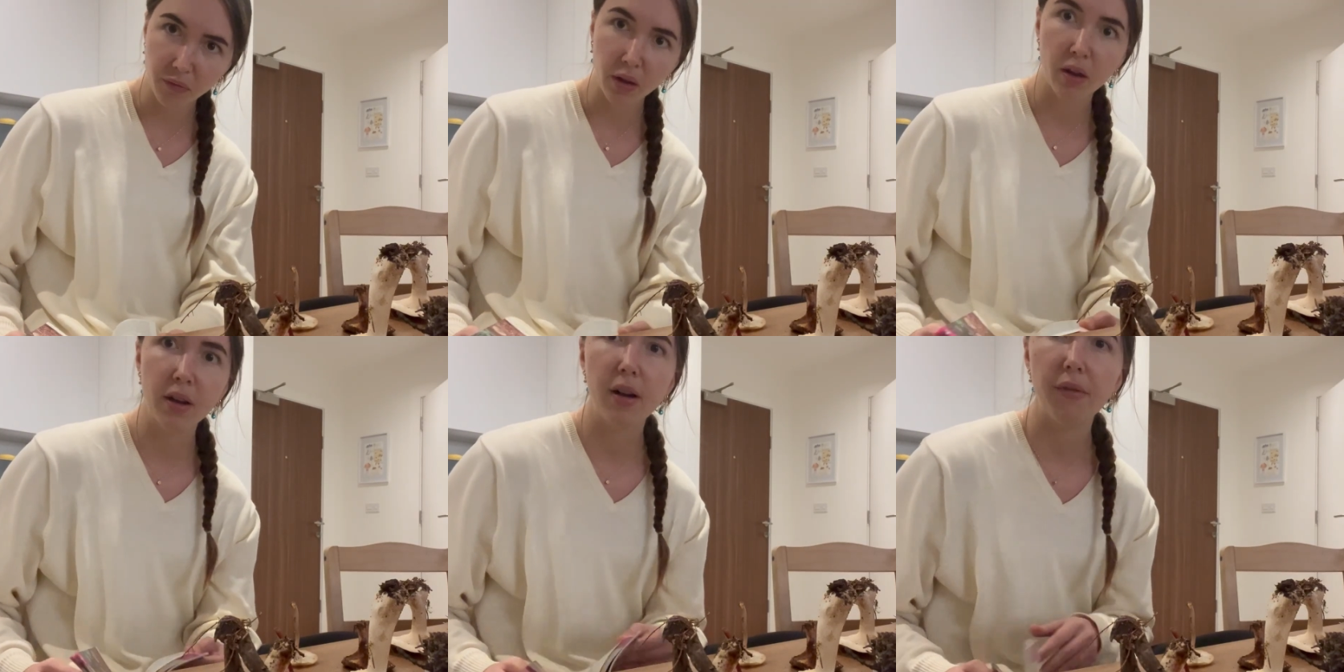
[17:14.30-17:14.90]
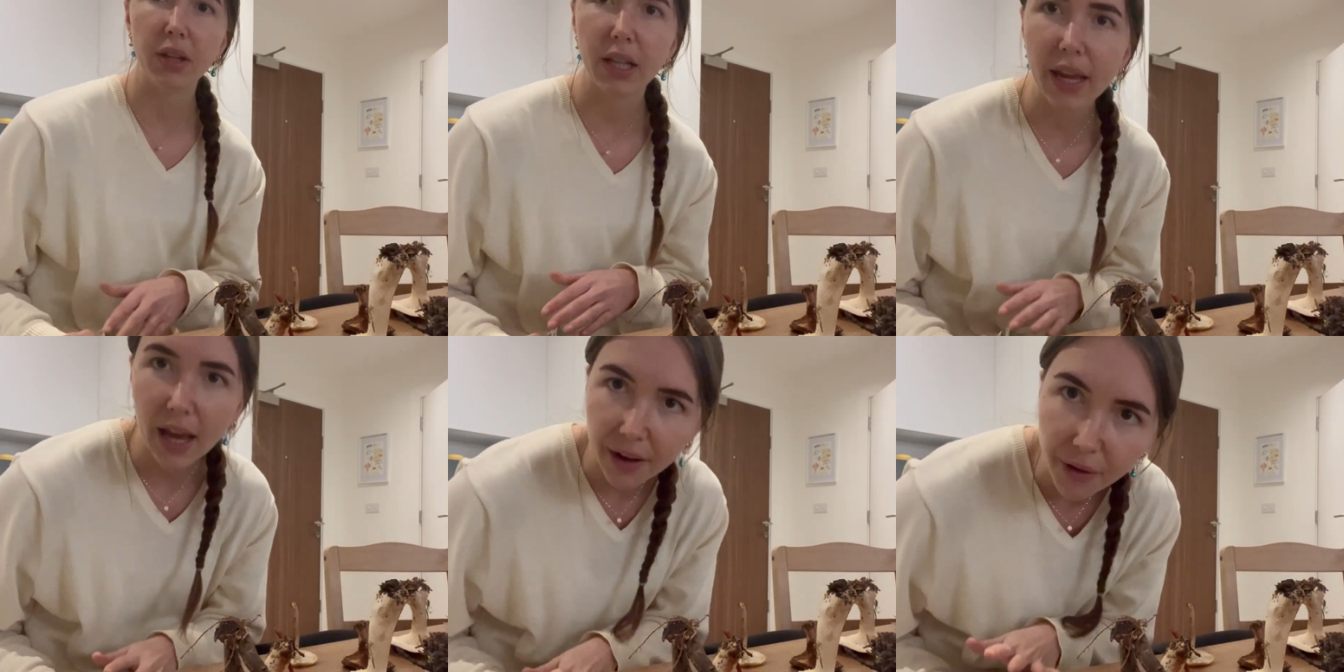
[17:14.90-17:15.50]
I think they
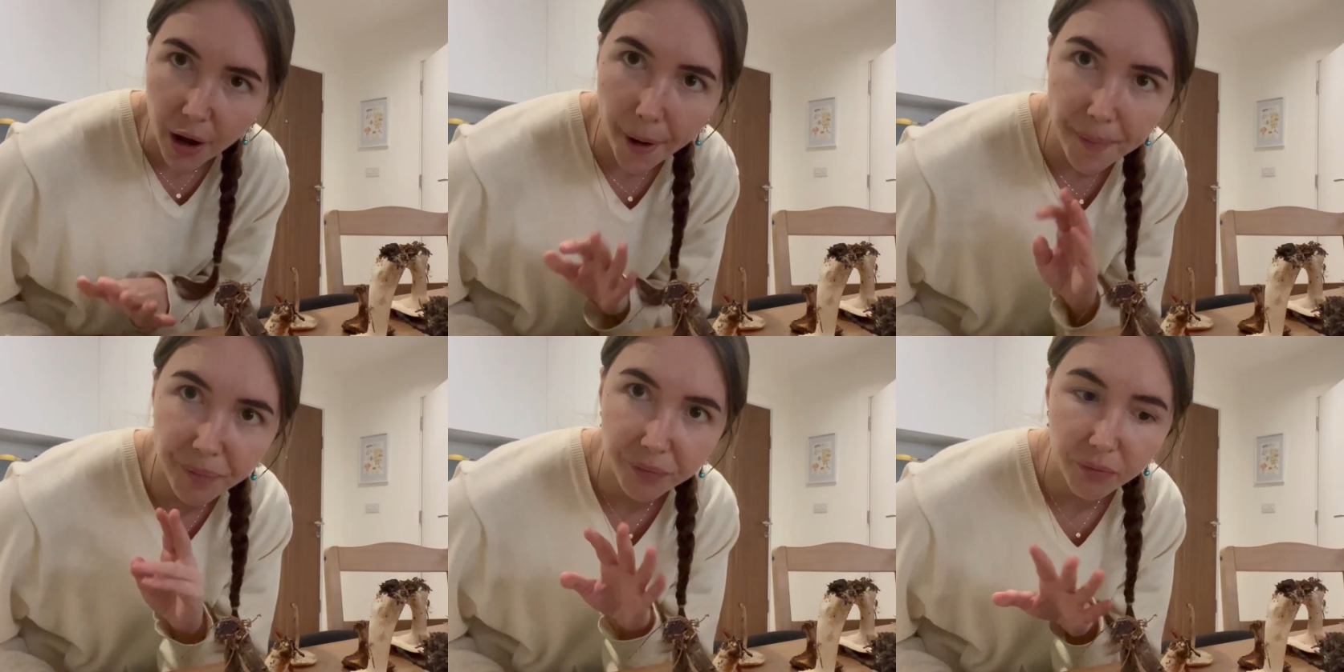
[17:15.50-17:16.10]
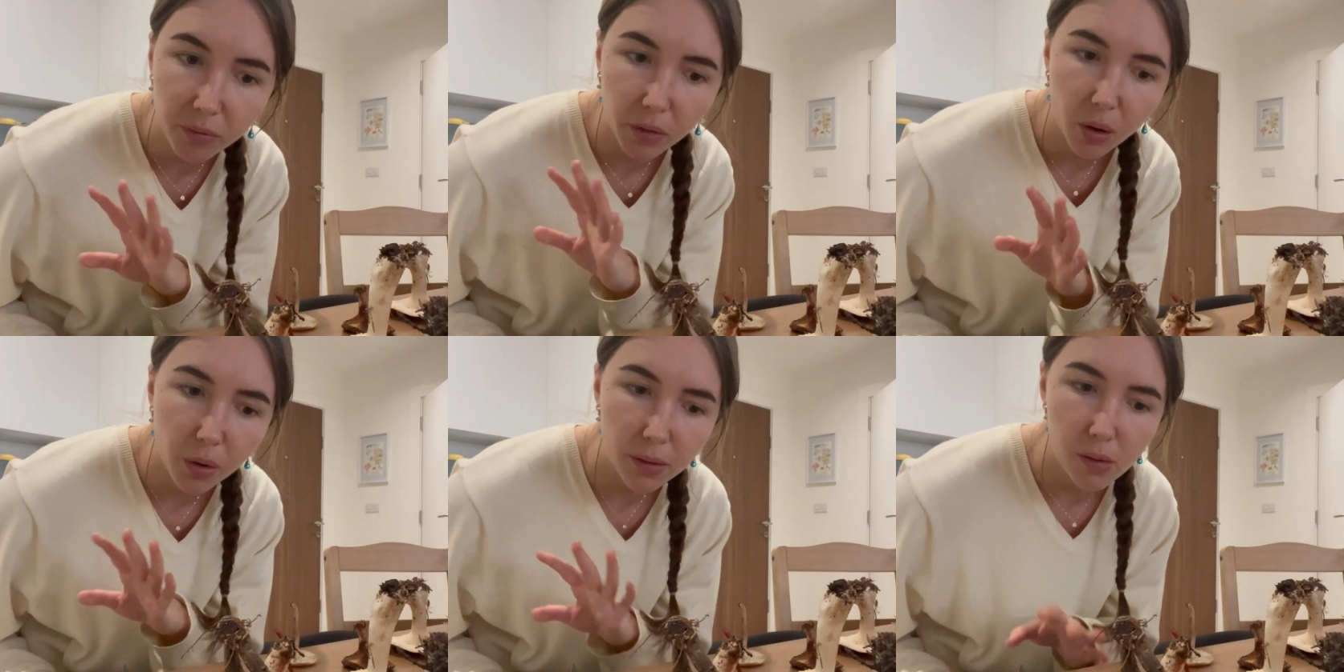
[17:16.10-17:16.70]
have a
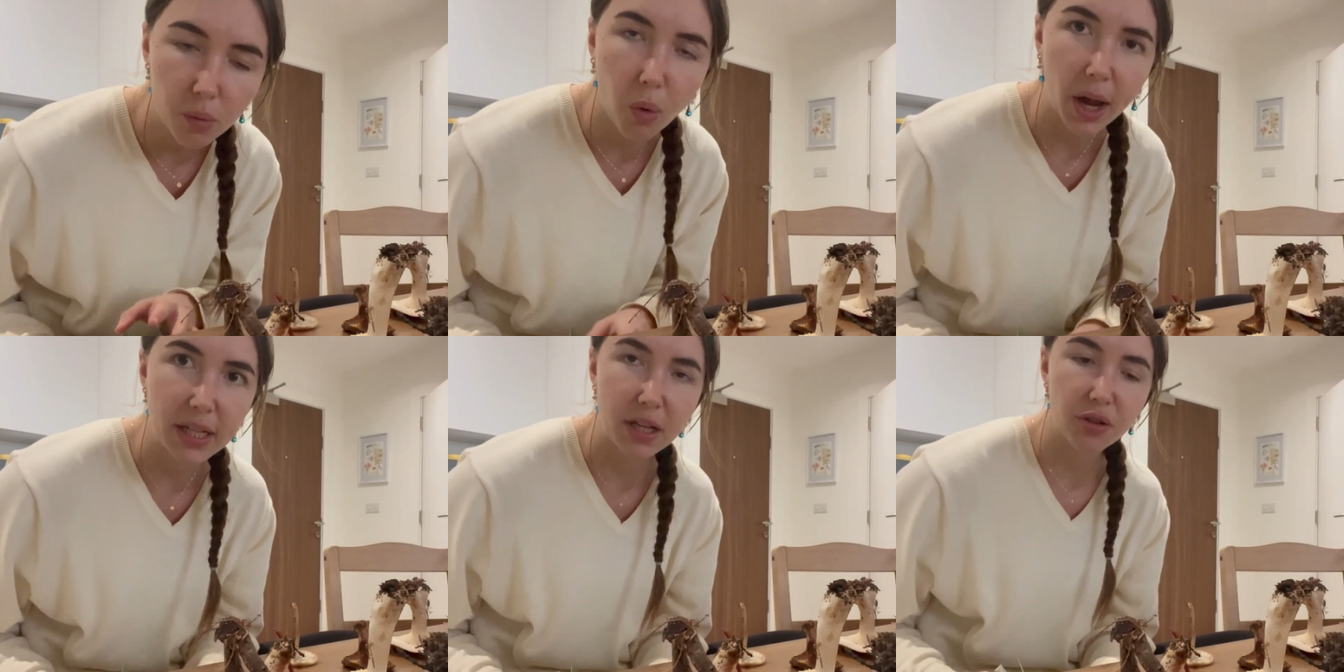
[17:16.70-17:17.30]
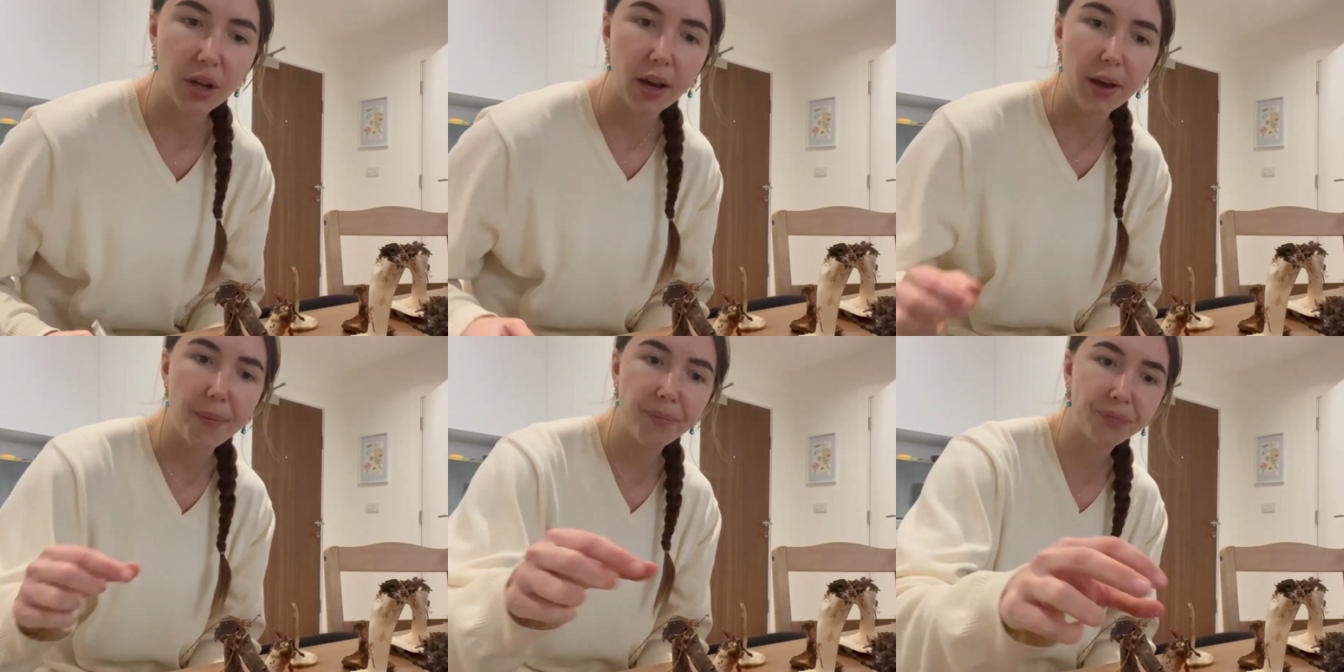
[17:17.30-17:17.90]
whitish
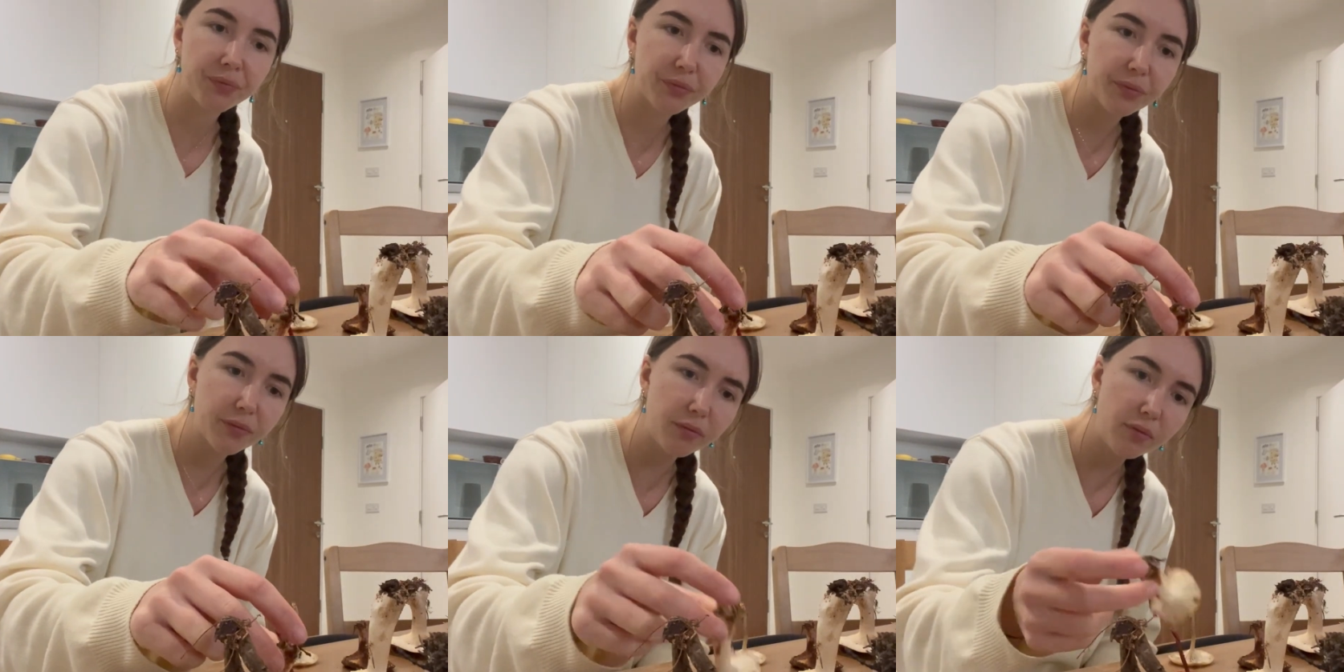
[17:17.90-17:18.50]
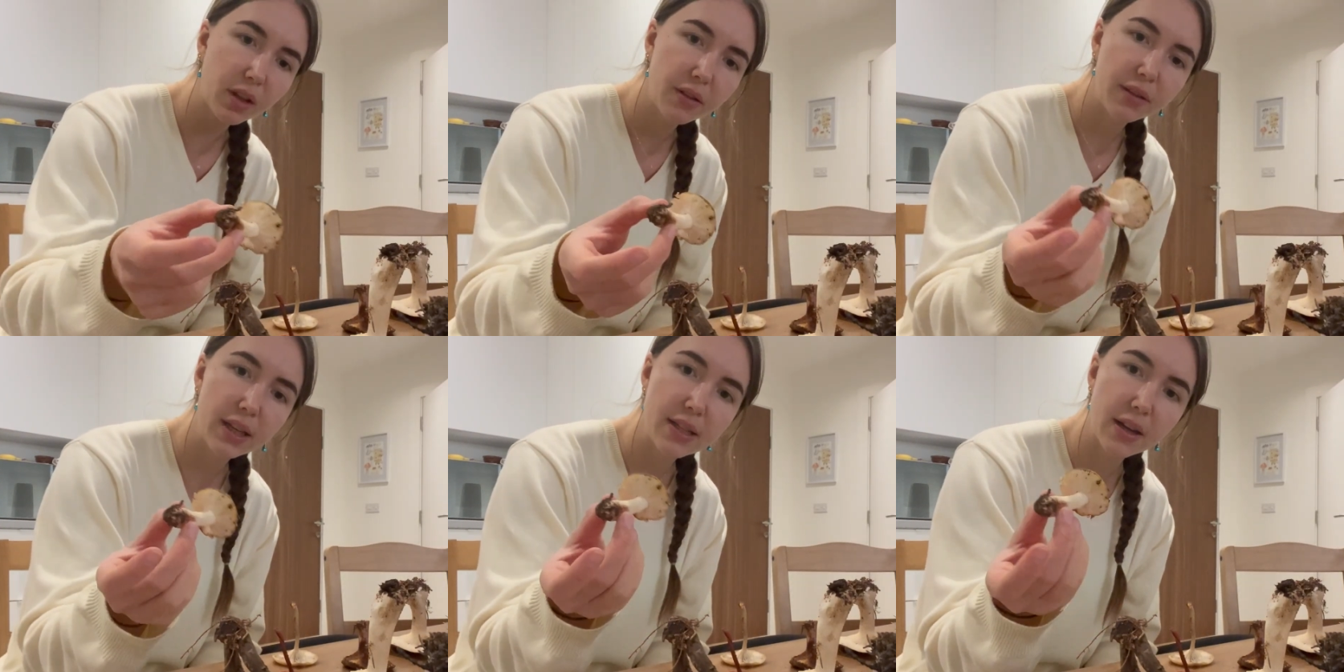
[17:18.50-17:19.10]
colour.
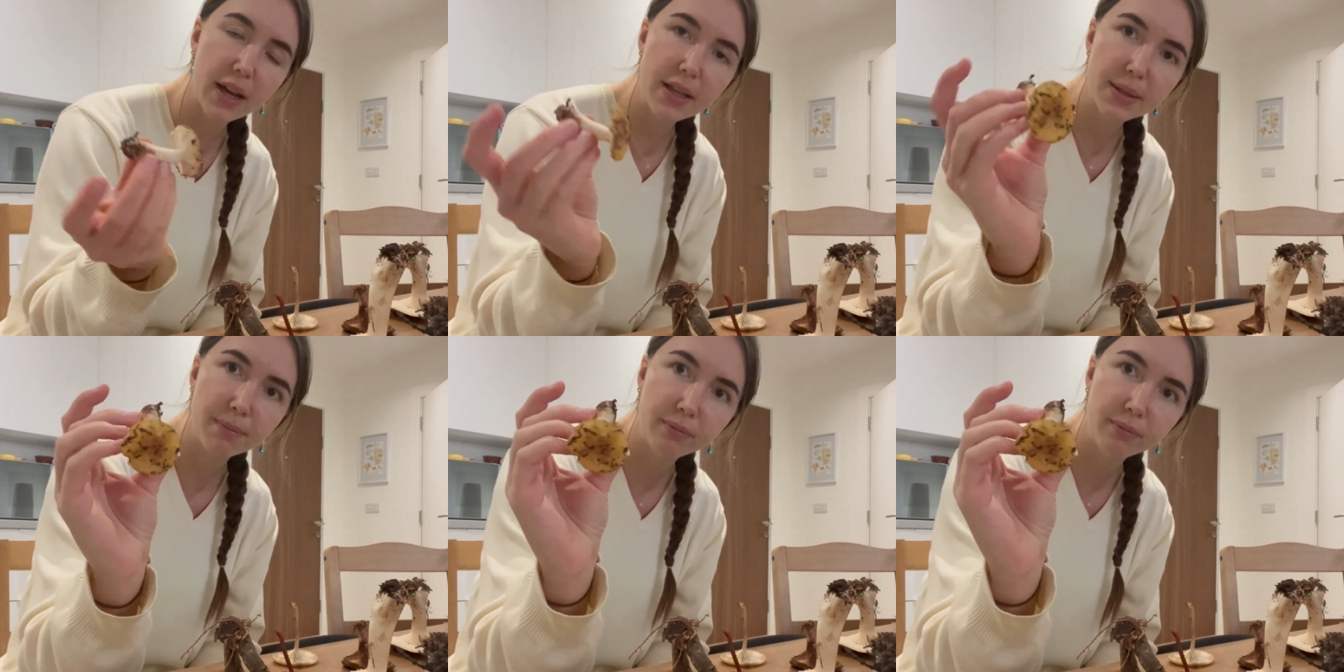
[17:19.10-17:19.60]
These guys.